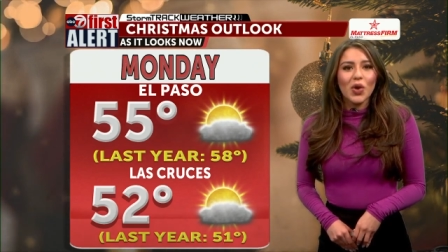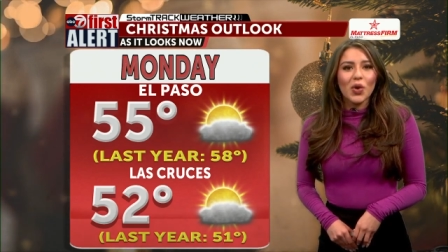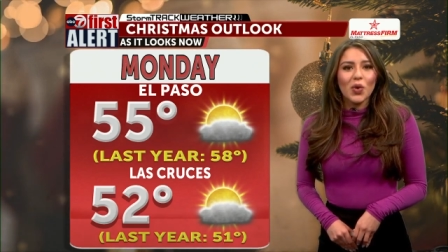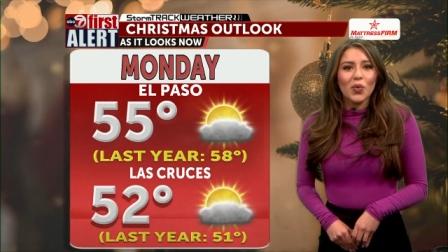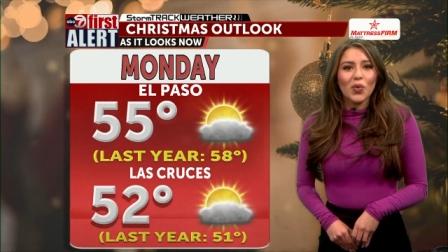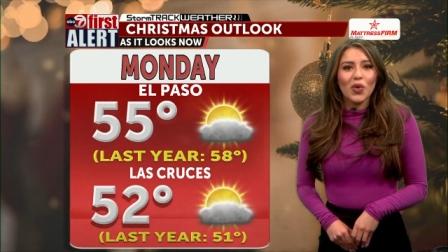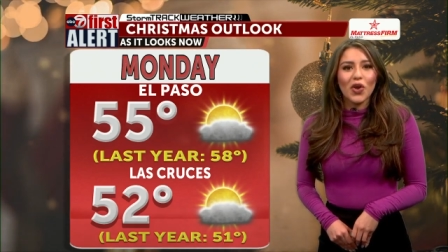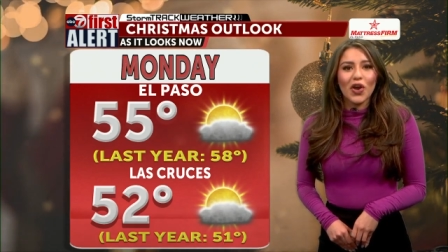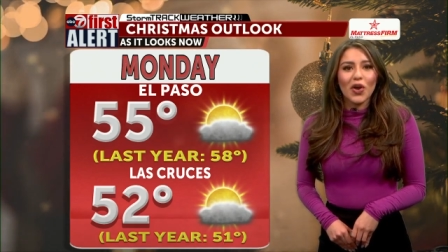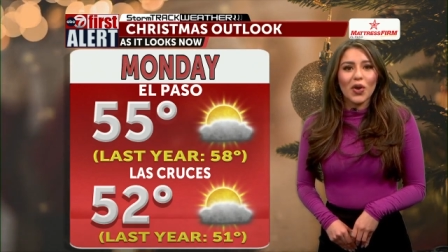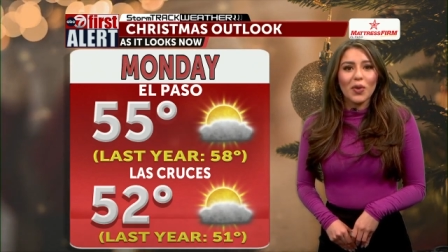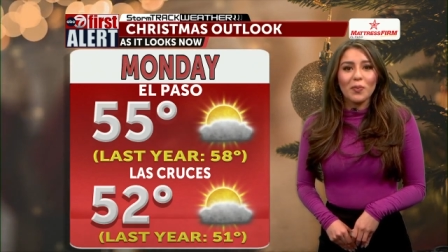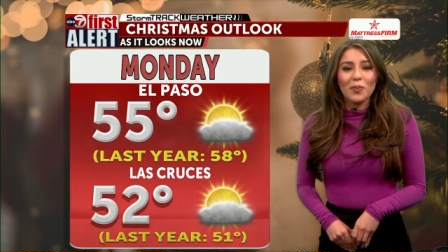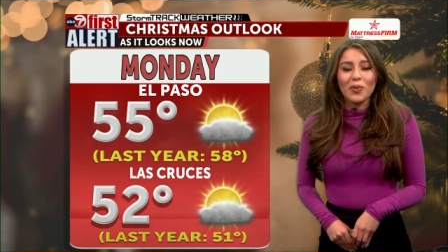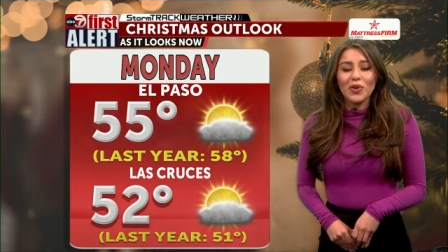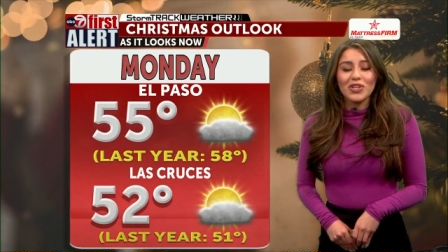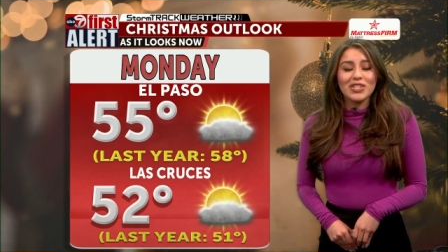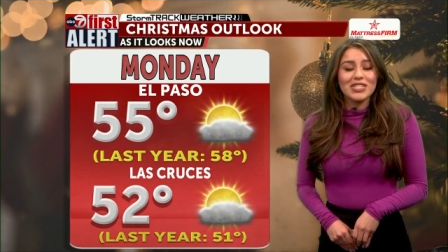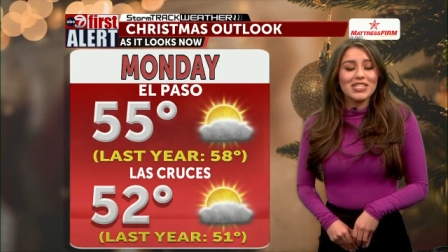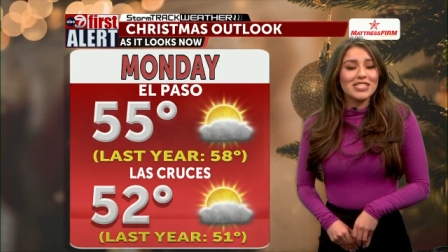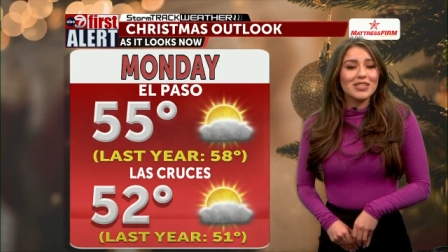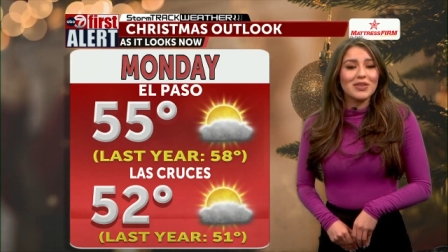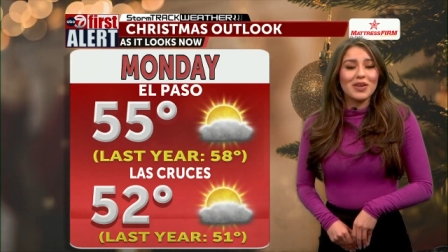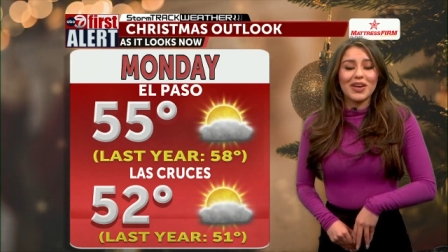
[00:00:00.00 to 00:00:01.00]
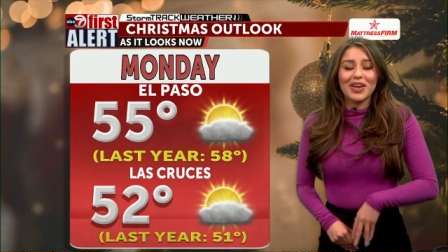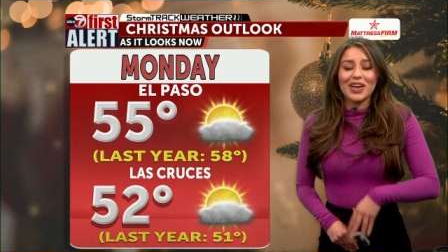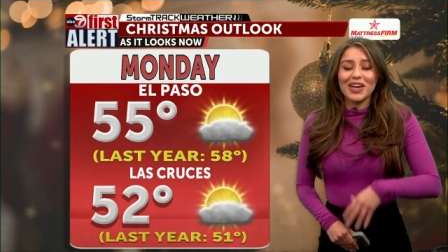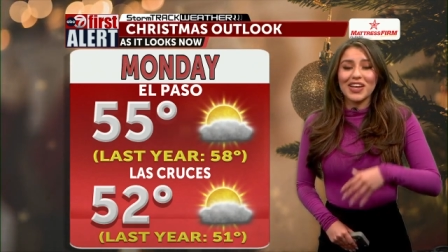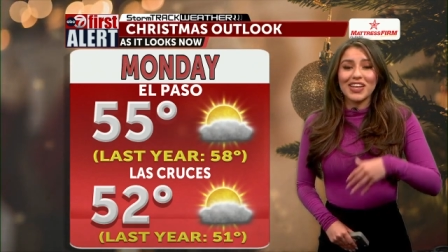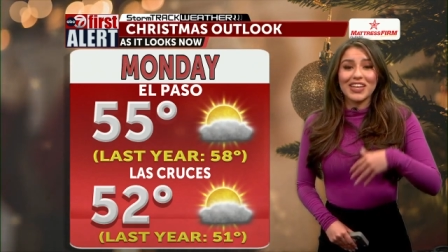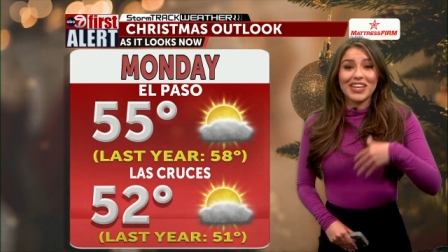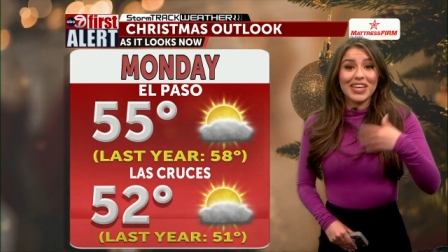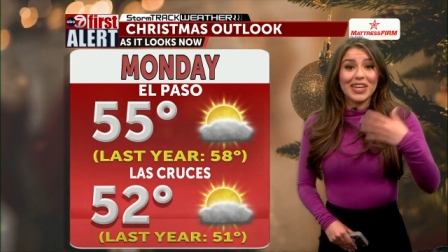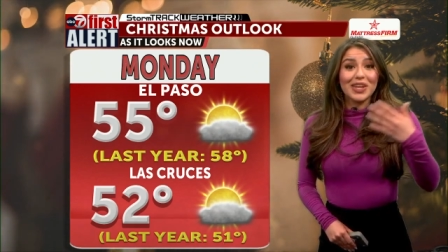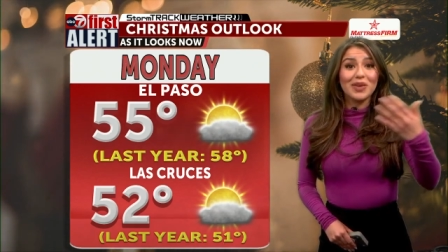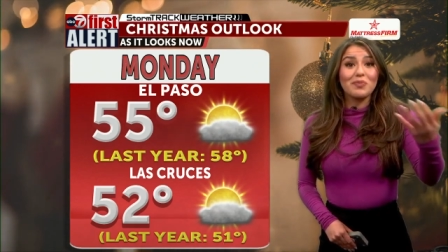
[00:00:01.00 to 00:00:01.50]
we are uh,
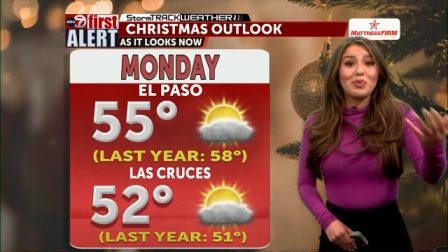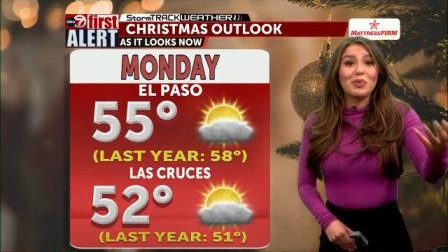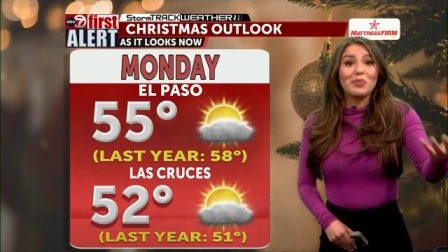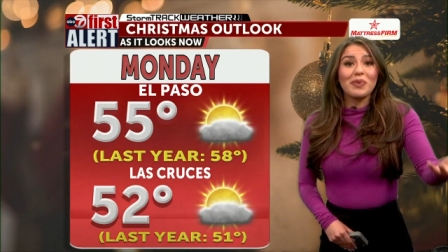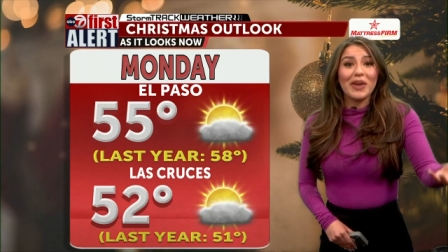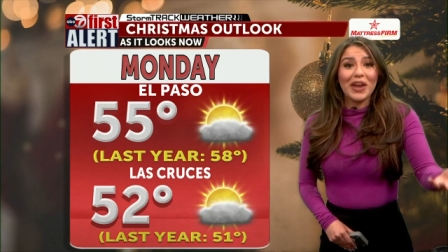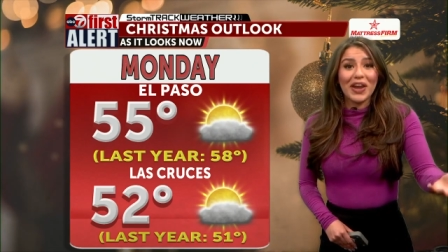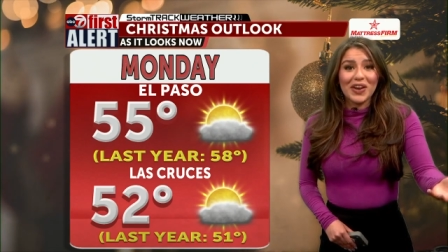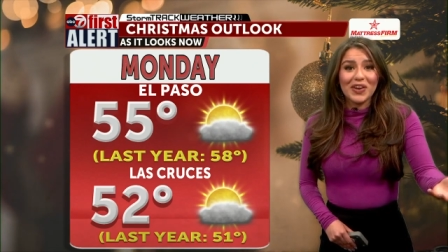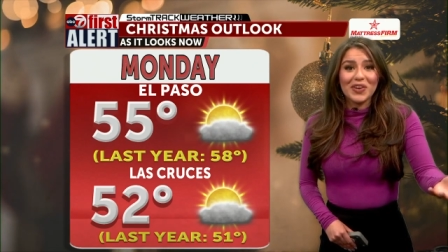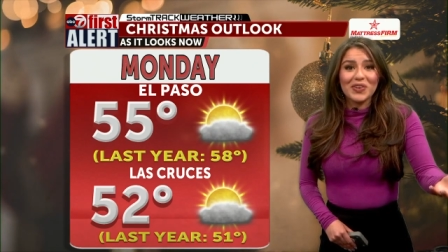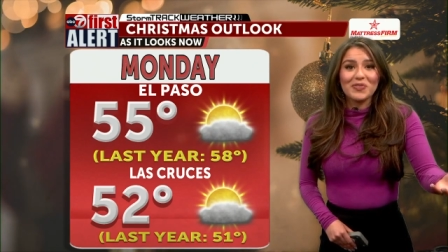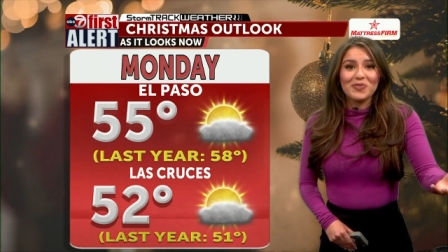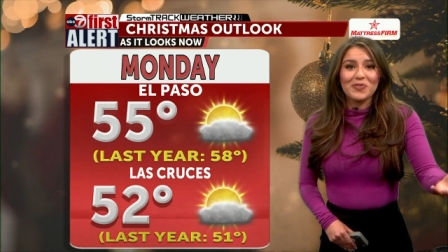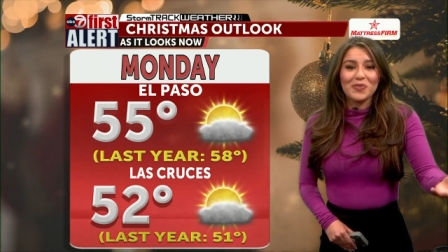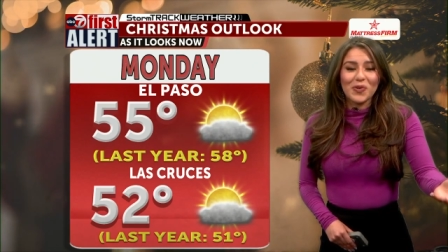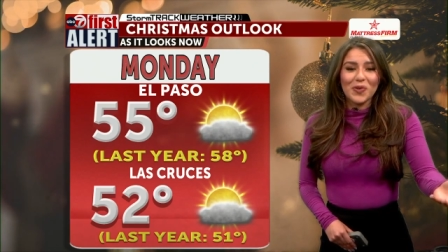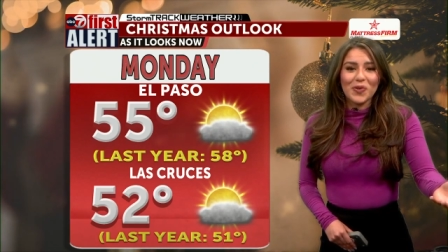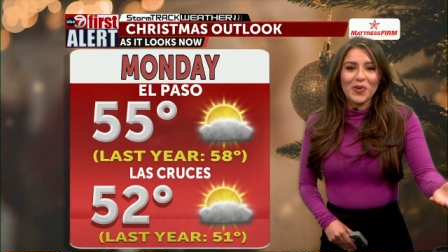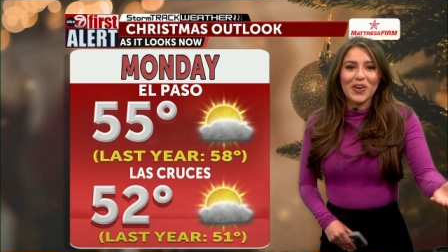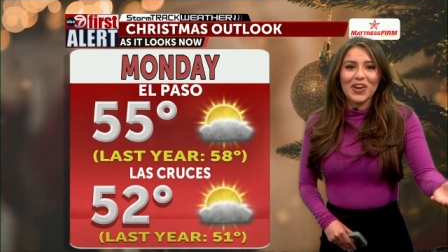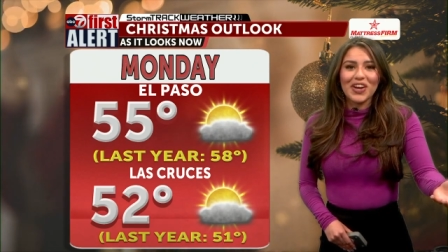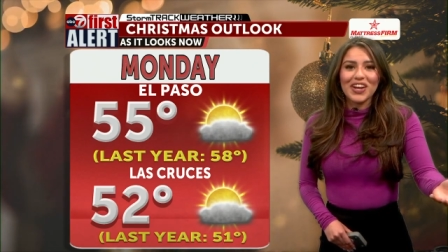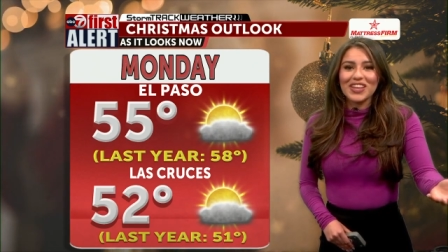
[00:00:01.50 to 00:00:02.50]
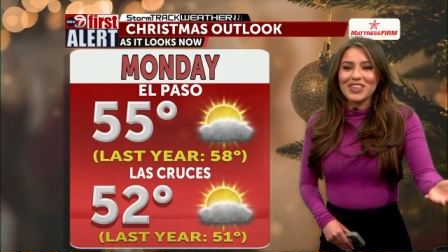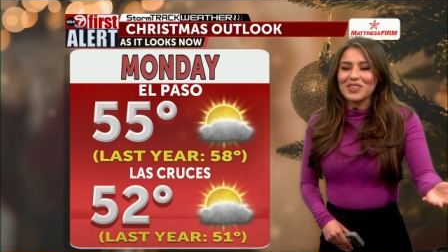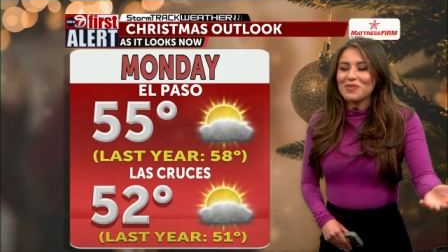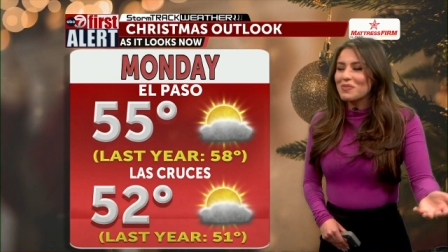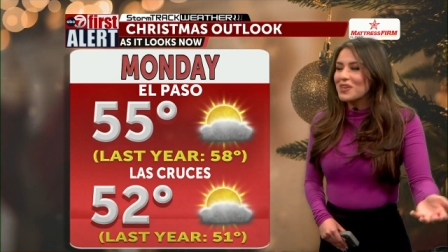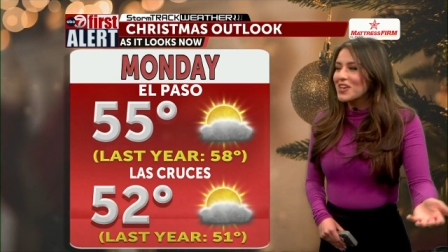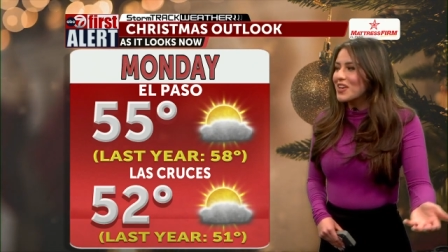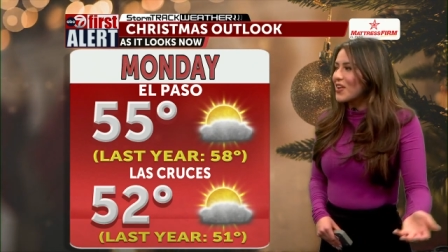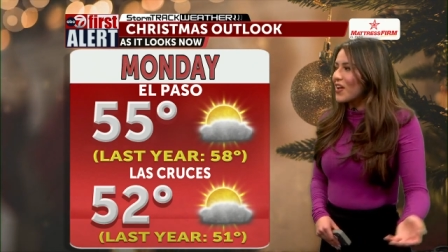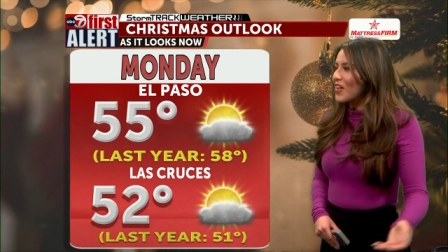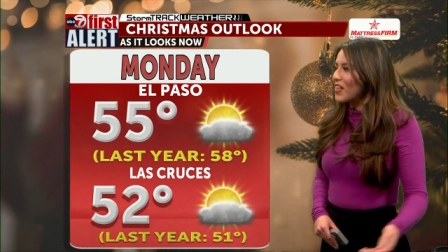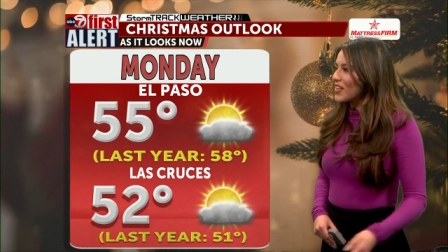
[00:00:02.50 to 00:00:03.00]
getting prepared for the
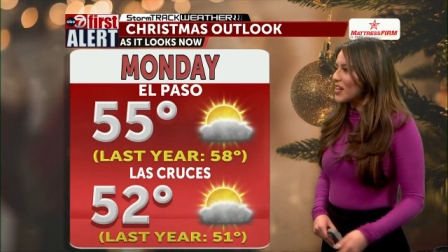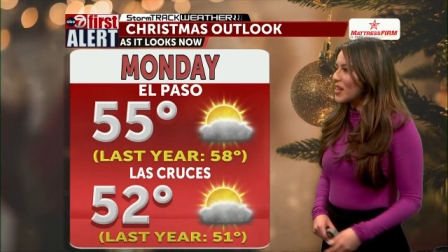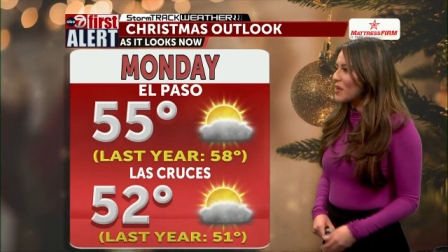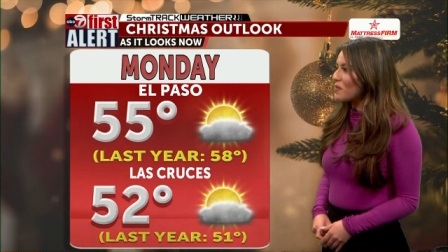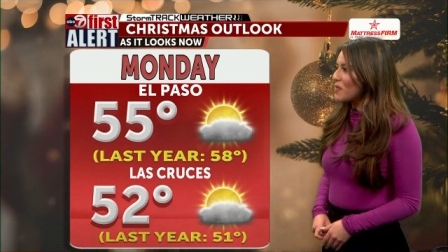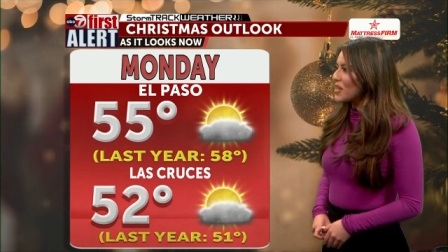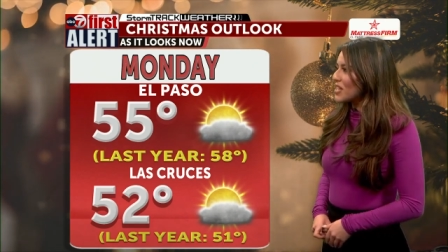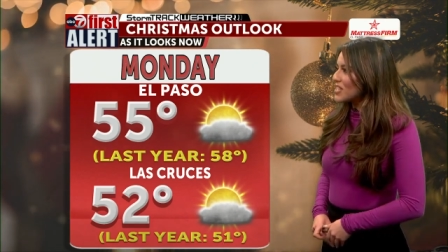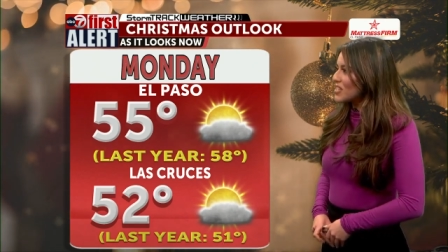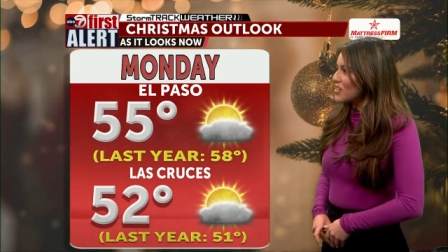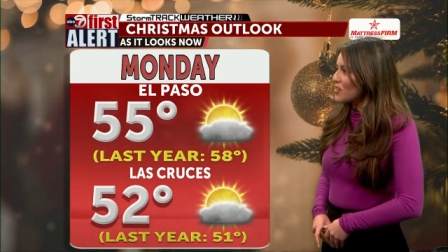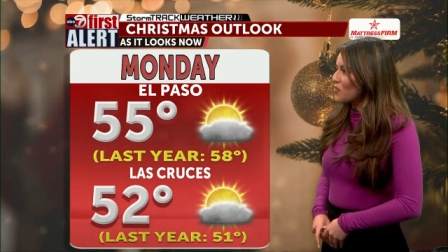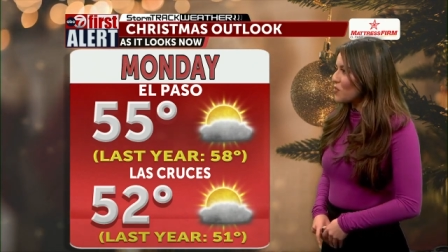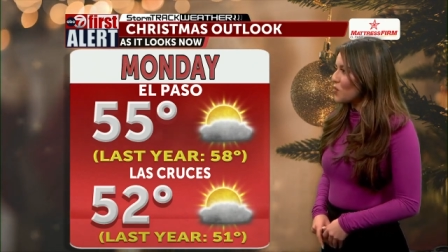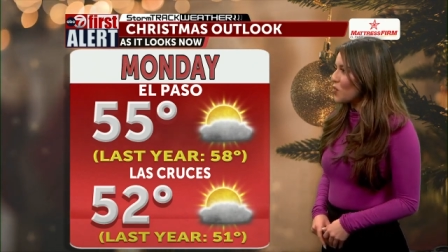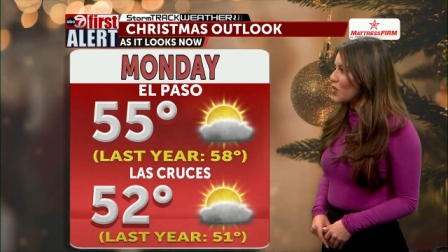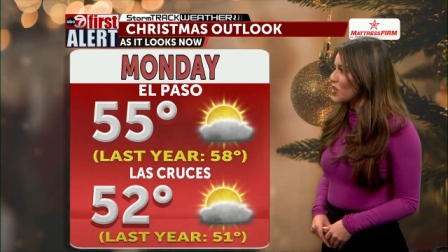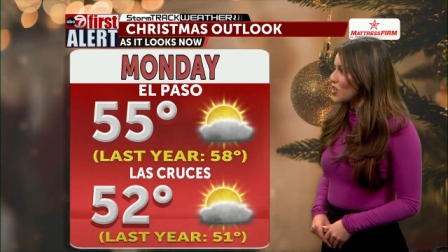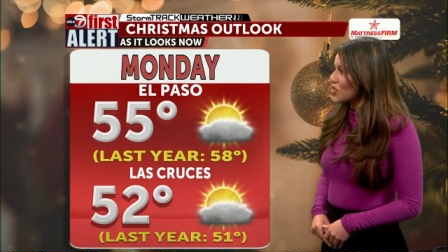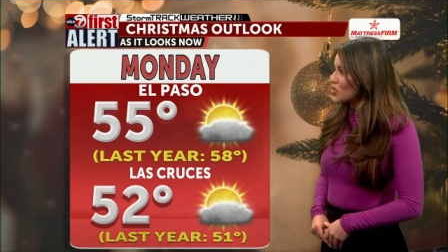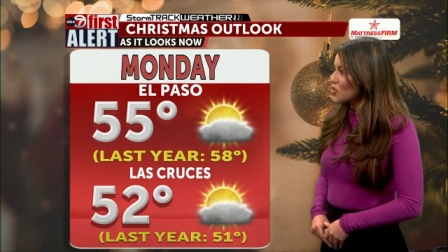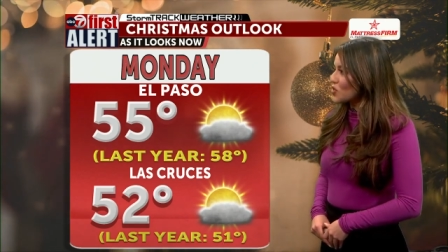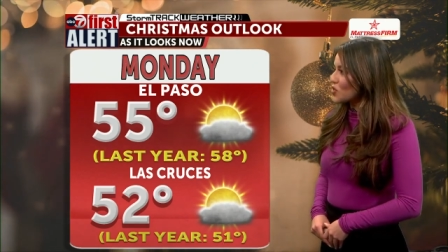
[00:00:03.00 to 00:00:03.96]
big holiday Monday, of course,